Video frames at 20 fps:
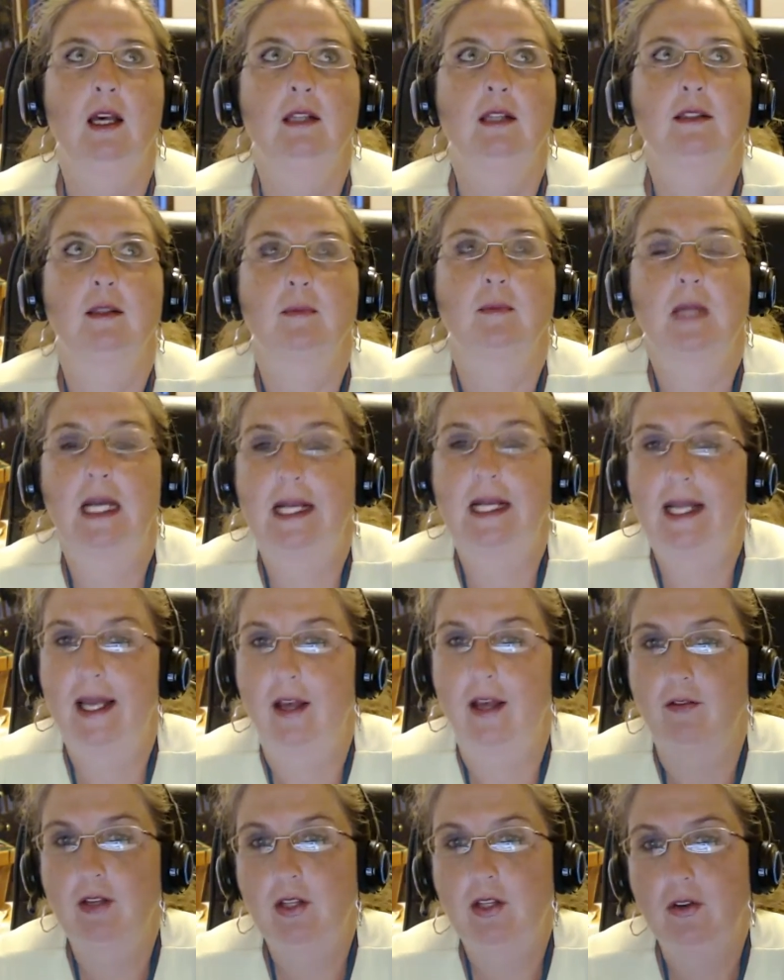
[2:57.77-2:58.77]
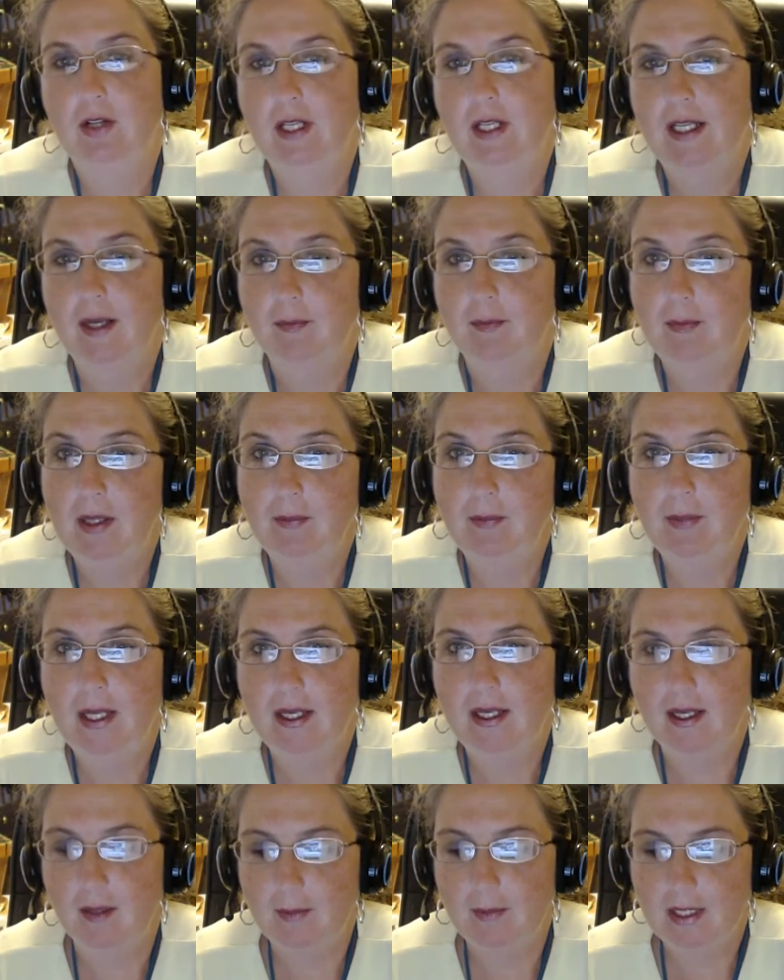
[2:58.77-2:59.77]
some kind of heavy-duty
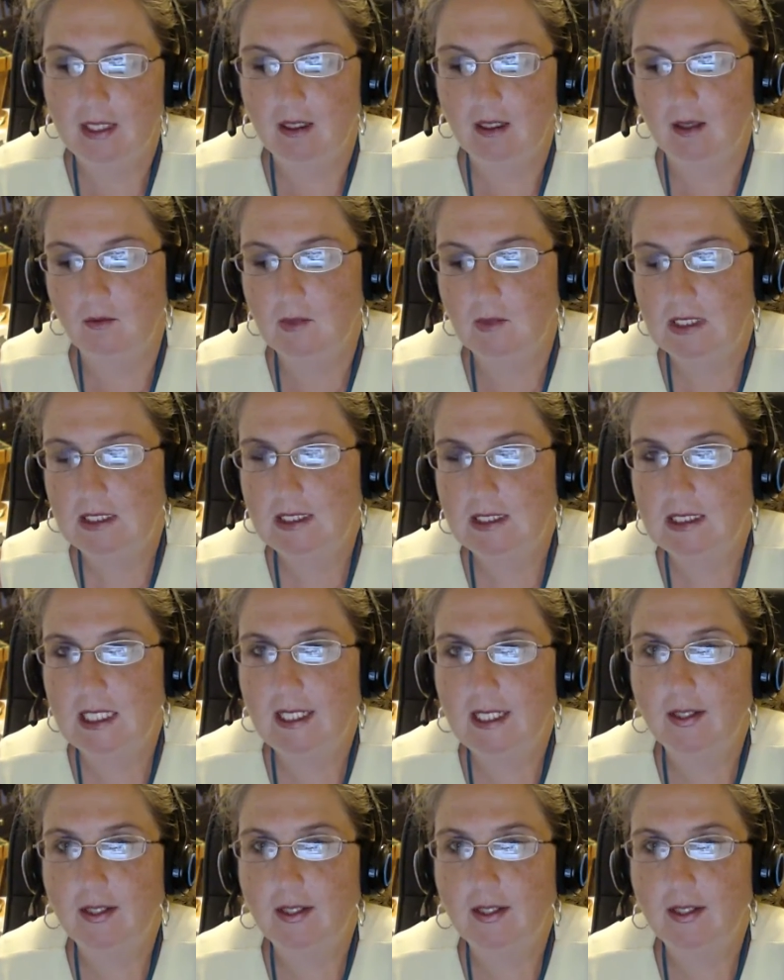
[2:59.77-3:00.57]
commitment coming in on Wednesday.